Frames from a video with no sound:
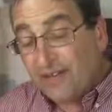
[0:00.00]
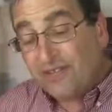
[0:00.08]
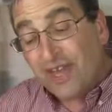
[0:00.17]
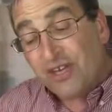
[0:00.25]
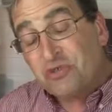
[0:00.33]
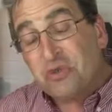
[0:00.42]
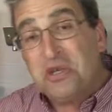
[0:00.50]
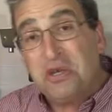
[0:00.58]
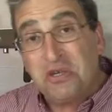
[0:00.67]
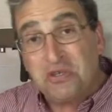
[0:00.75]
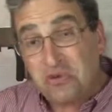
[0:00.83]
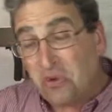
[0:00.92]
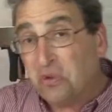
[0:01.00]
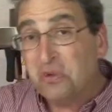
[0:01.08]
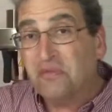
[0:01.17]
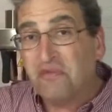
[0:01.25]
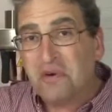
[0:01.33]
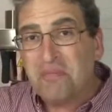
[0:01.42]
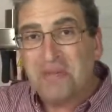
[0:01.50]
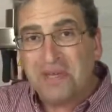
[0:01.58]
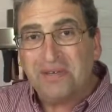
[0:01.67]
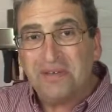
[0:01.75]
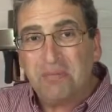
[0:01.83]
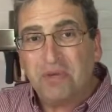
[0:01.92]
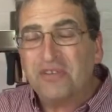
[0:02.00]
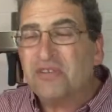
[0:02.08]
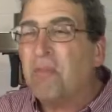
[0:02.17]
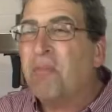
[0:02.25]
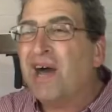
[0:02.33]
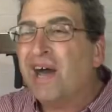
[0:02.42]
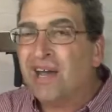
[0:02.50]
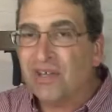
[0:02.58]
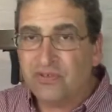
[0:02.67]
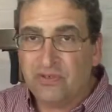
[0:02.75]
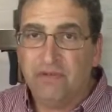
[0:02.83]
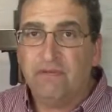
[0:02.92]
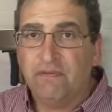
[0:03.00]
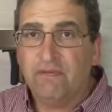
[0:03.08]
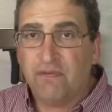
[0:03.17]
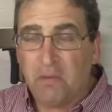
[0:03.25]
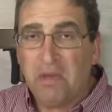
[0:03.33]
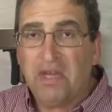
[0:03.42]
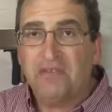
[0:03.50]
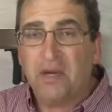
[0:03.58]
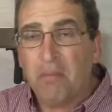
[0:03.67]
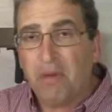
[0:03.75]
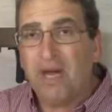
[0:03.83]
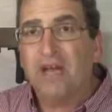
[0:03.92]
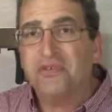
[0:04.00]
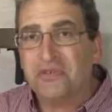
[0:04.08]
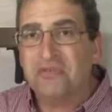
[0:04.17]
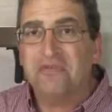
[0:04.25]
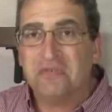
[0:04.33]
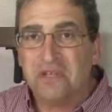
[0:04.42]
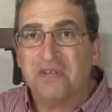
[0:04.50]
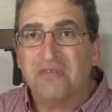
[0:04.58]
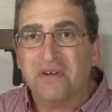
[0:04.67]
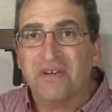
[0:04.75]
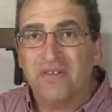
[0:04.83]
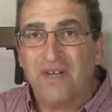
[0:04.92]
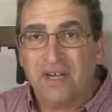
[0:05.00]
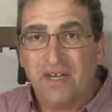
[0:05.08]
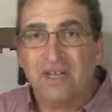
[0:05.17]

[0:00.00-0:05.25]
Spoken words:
It's actually a controlled ferment, but it's a positive ferment and a positive flavor that it